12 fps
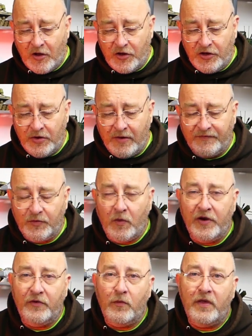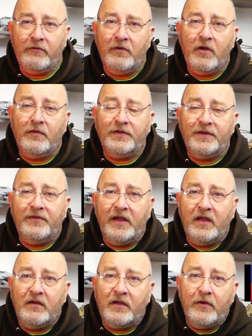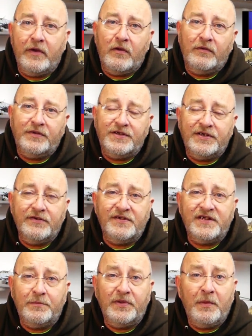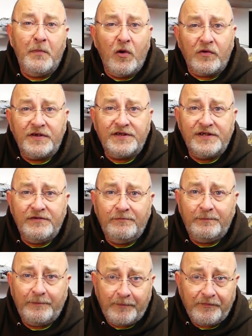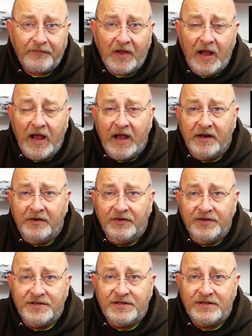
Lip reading: You have to wonder whether or not they are going on to some of the mocks and